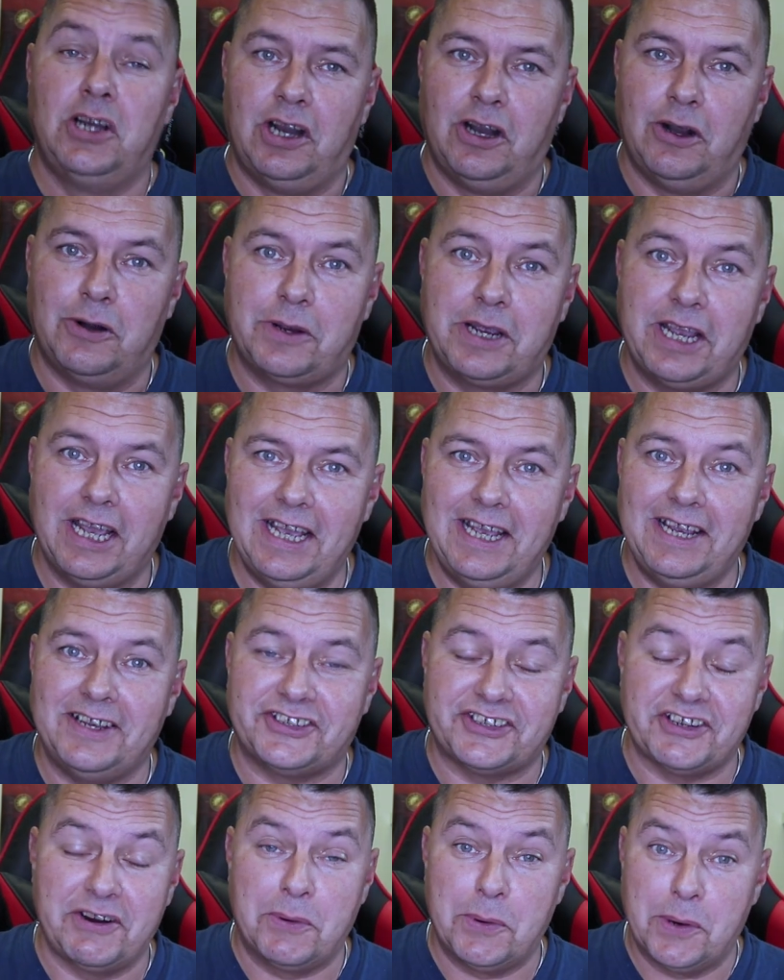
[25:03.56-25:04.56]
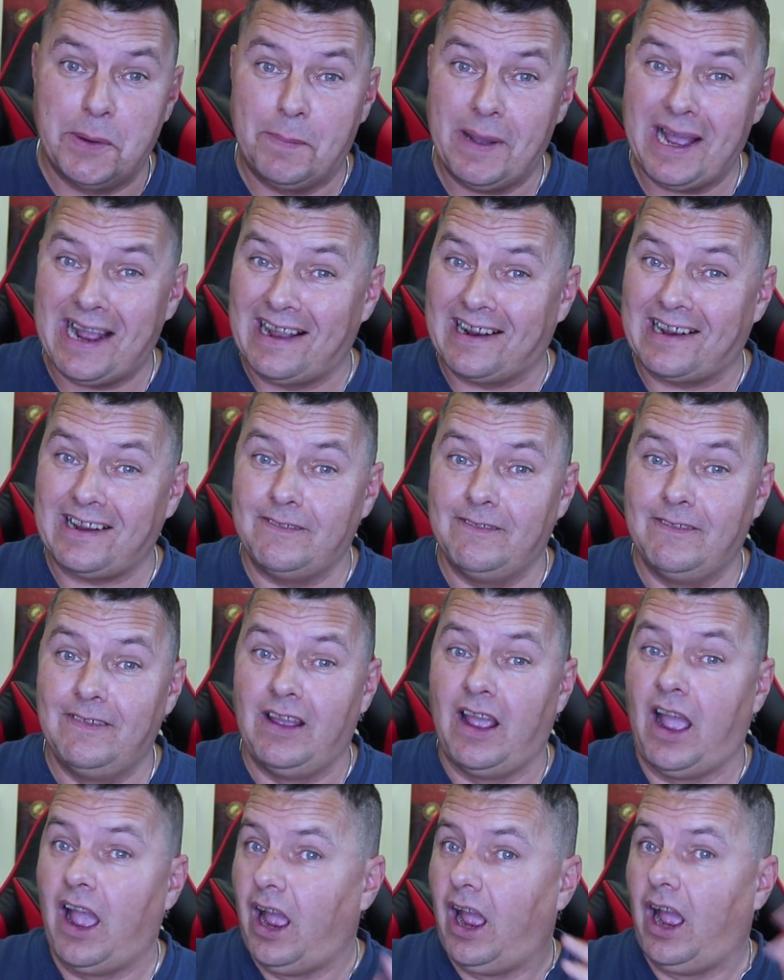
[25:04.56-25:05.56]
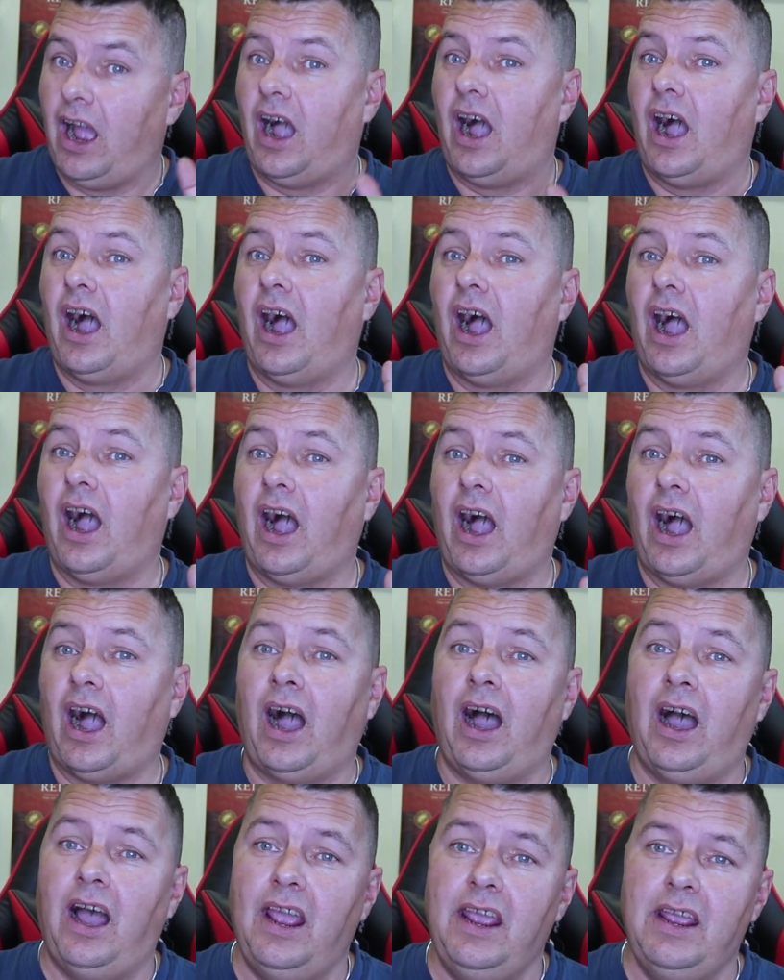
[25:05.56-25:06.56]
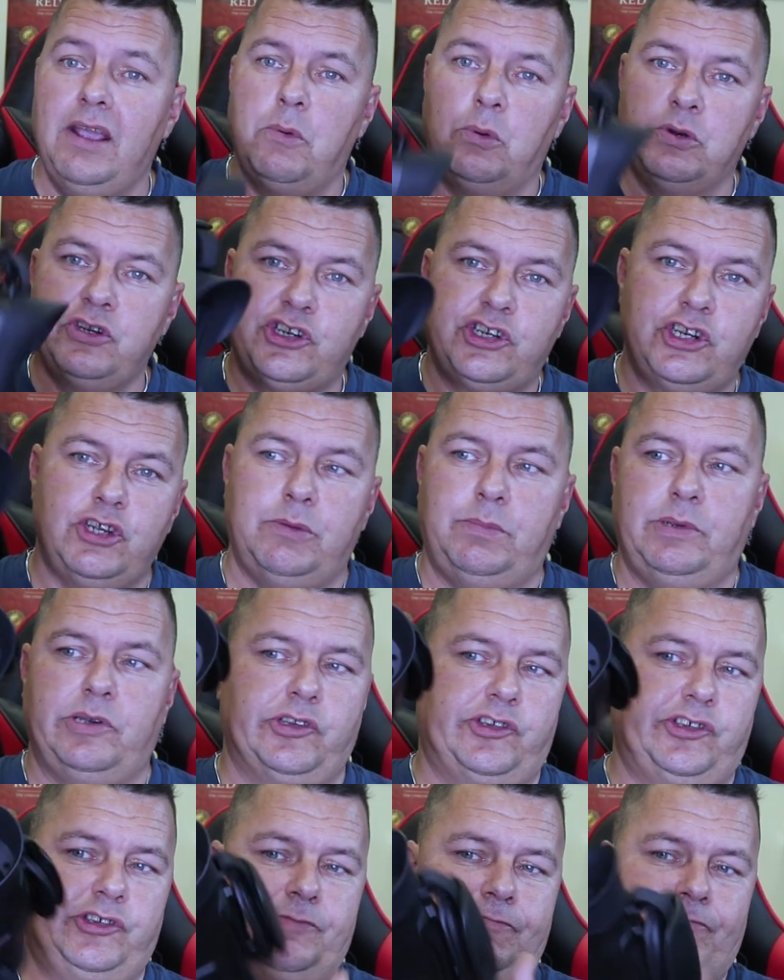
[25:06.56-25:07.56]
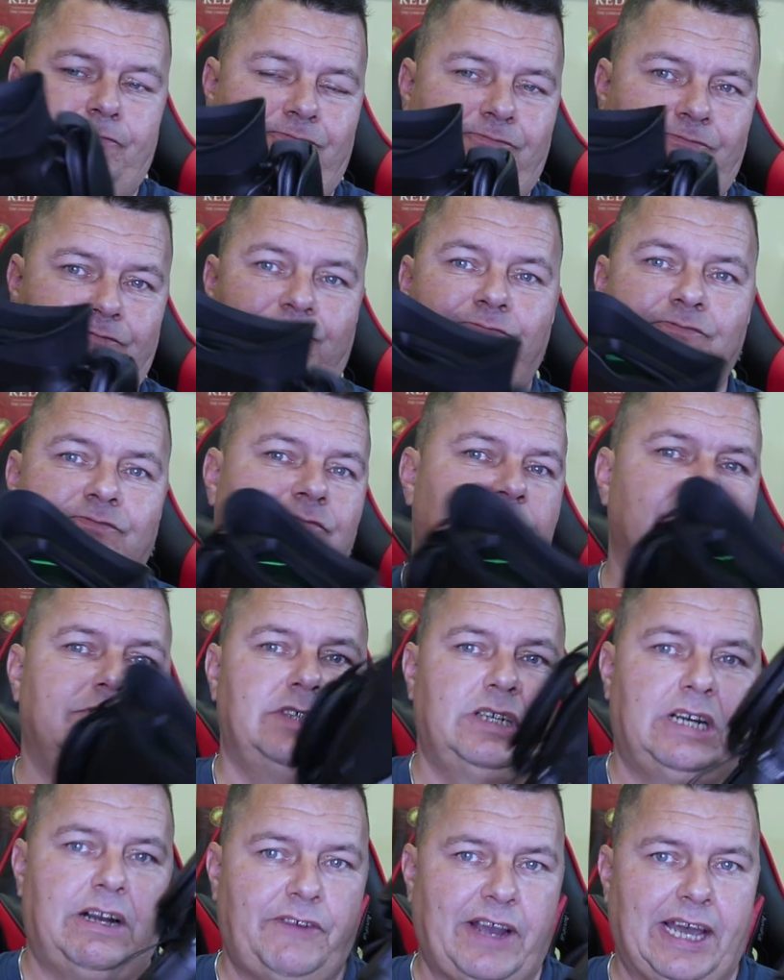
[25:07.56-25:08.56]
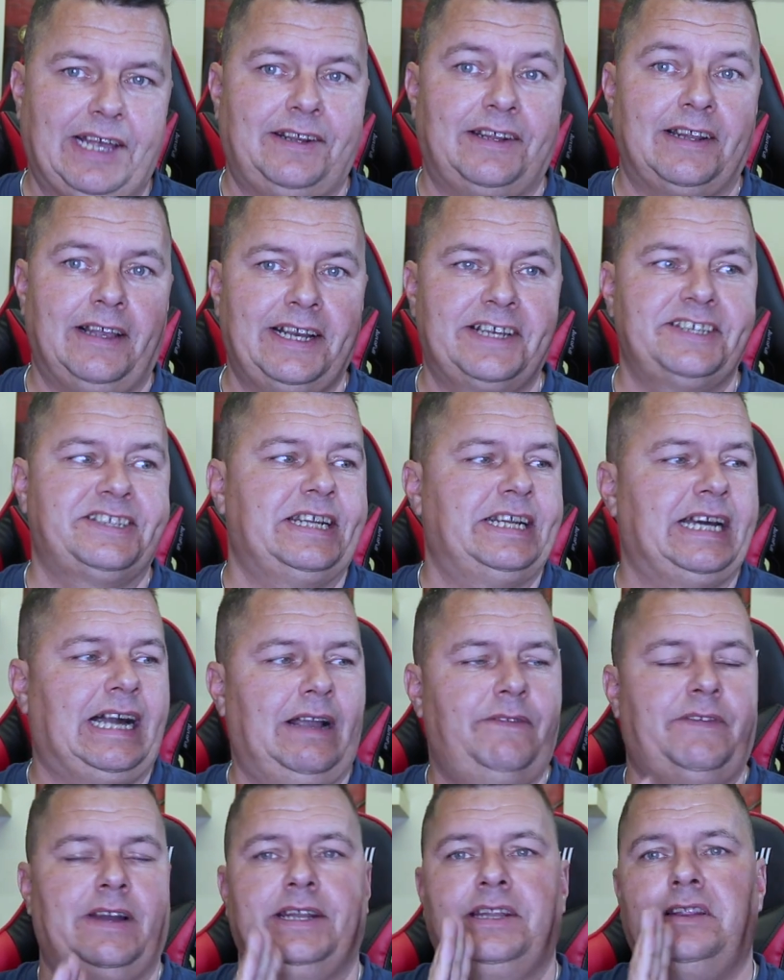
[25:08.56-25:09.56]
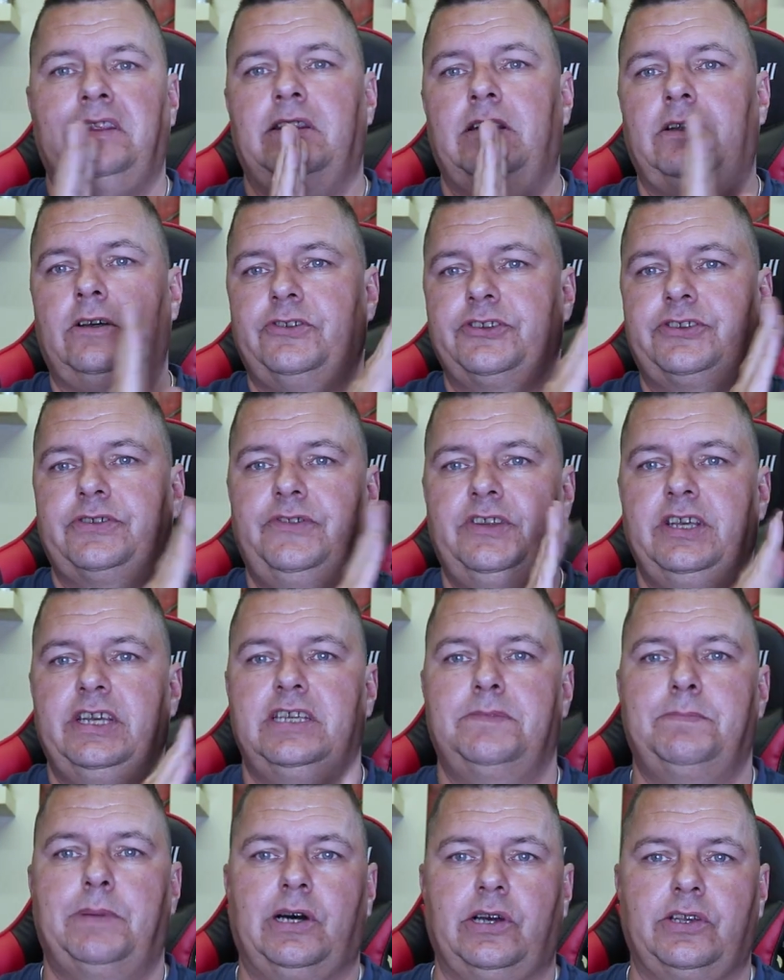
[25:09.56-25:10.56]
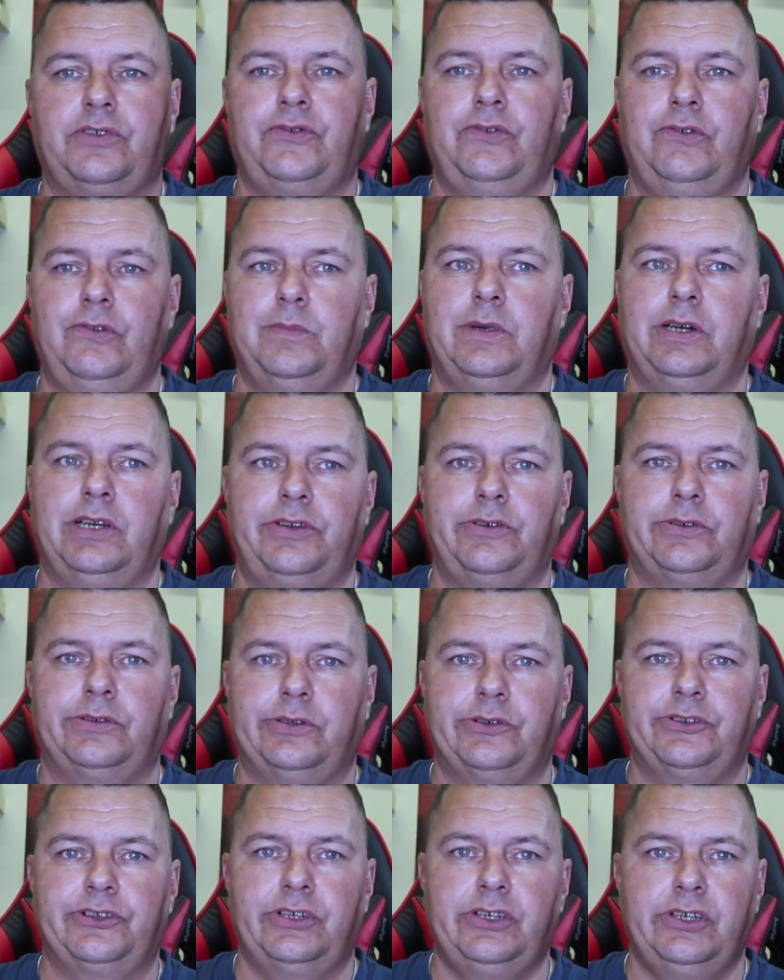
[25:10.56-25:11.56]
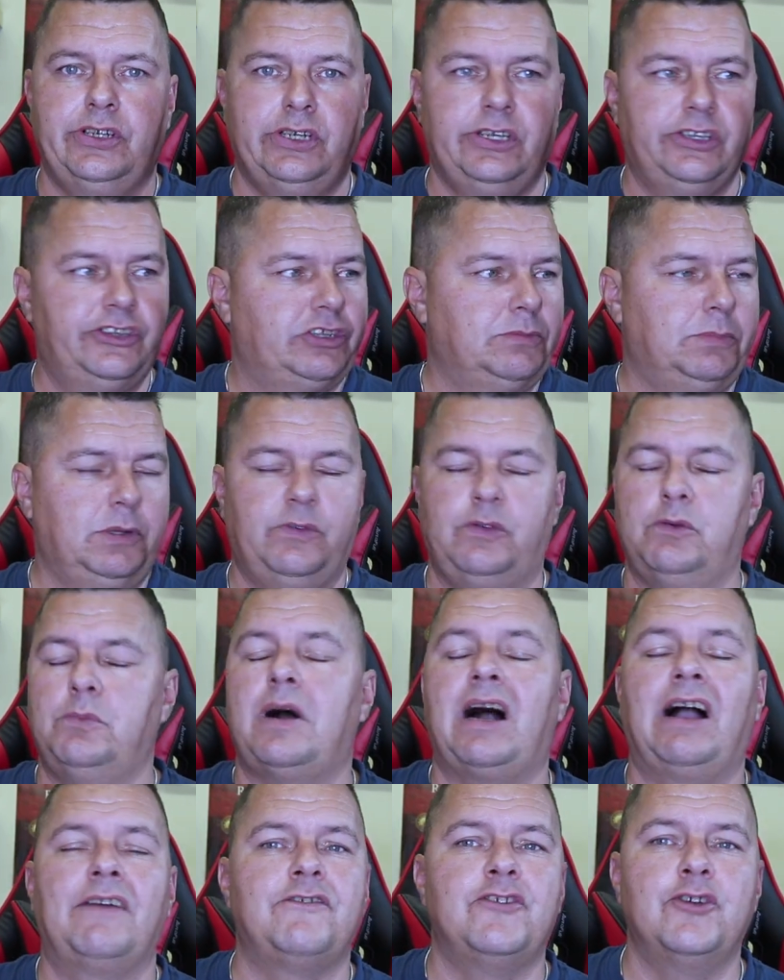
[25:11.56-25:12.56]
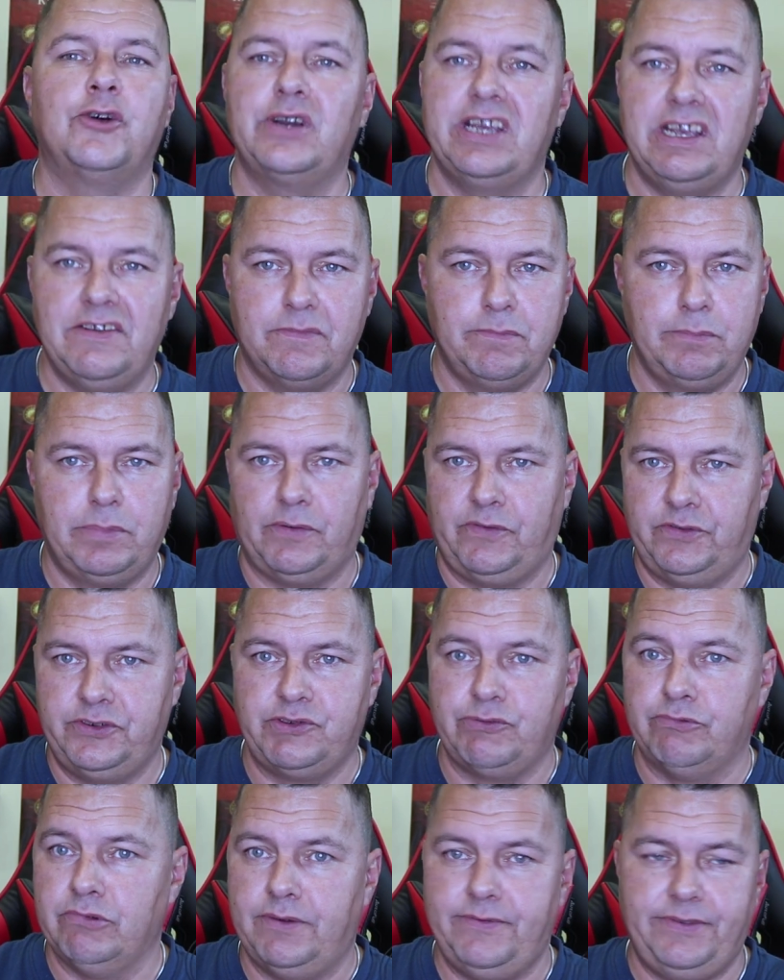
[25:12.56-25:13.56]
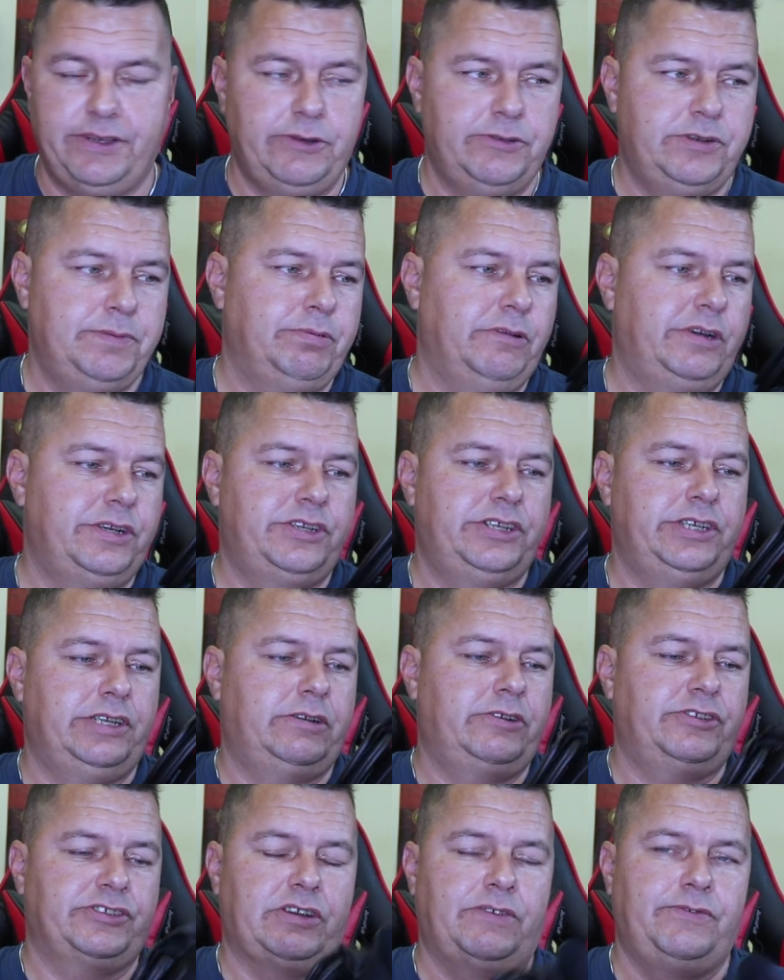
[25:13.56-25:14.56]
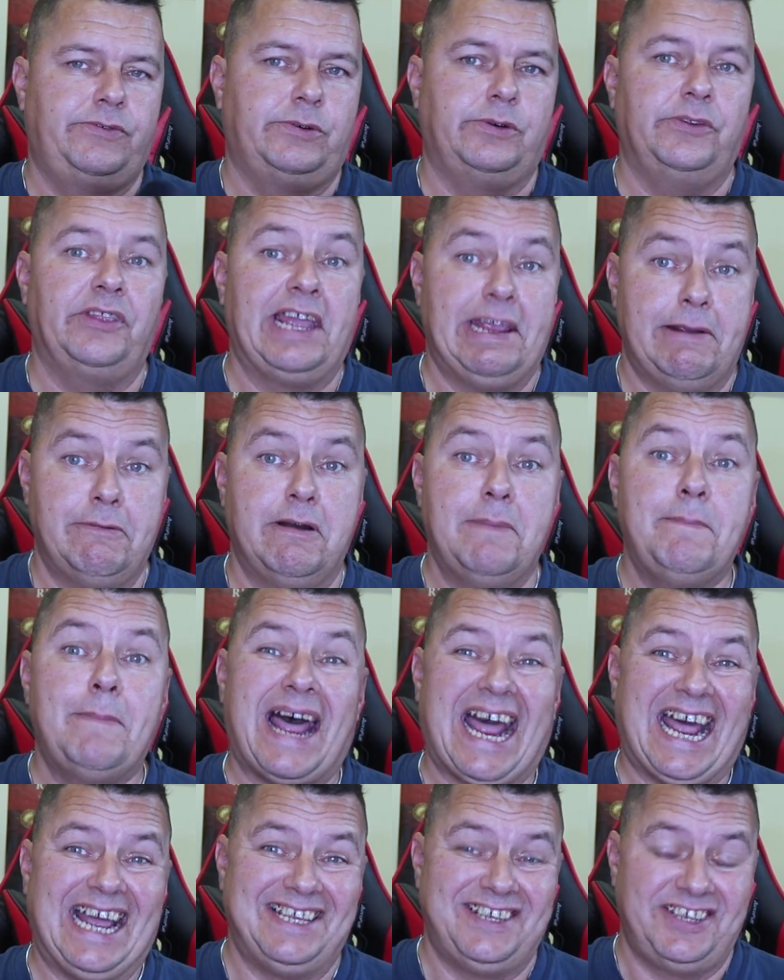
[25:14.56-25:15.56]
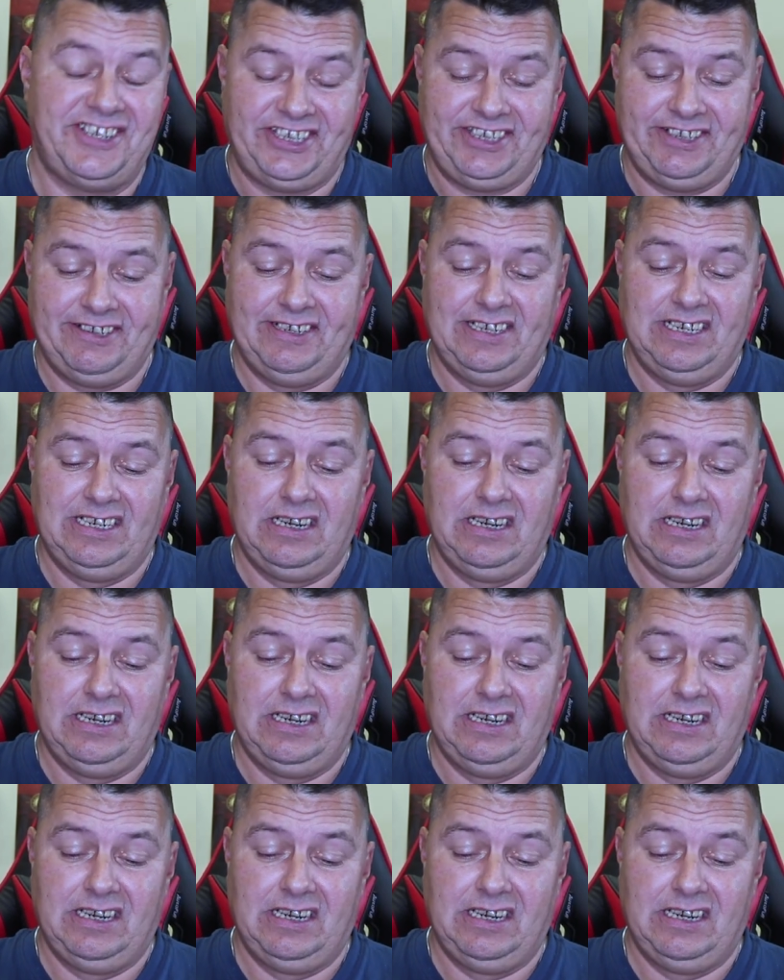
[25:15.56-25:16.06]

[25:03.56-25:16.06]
Okay, so we're back. I was dubious. I've had lots of these pass through my doors. Some of them I've not even bothered to review to bring to you because I thought they were pants.